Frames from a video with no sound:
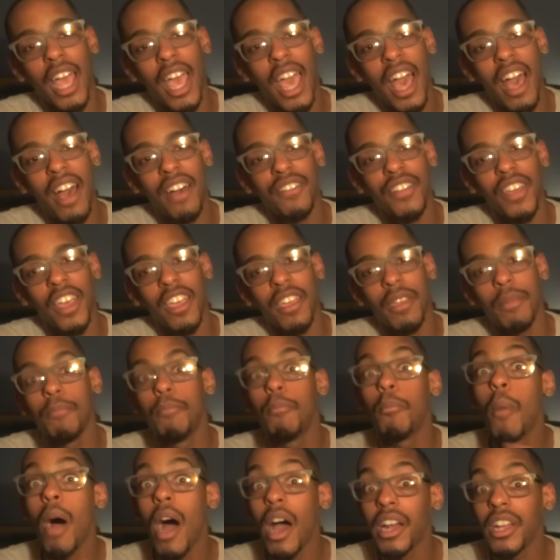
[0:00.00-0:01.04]
I have a
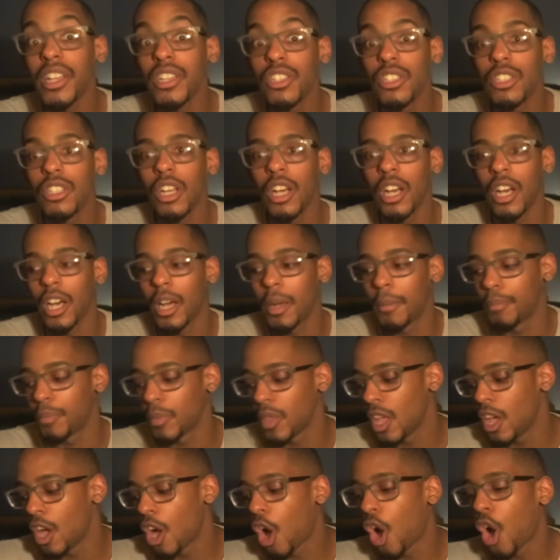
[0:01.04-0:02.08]
modest
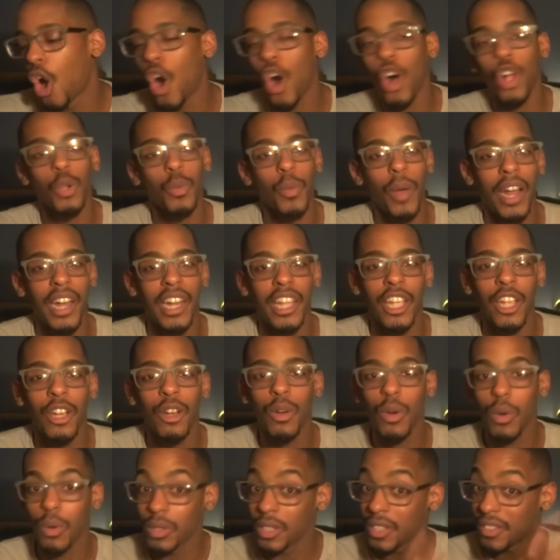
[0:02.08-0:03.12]
haul right
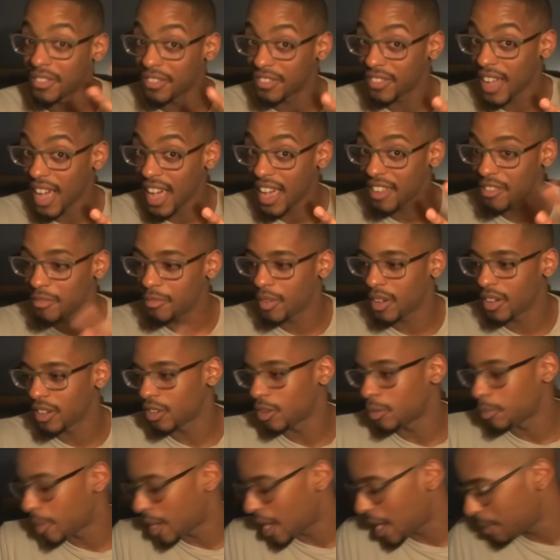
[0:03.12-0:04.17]
here, only 5
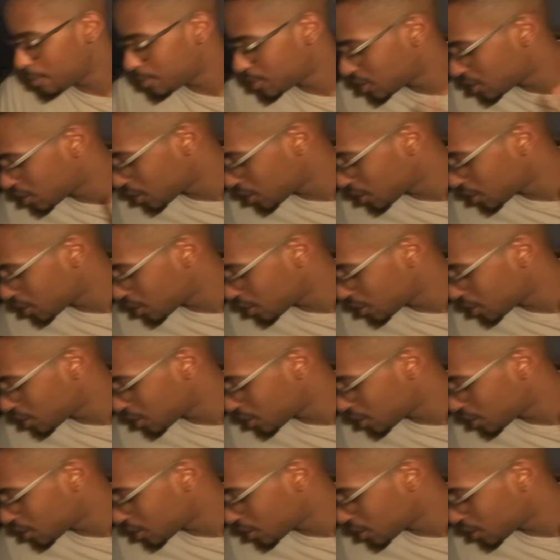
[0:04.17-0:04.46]
Funko Pops.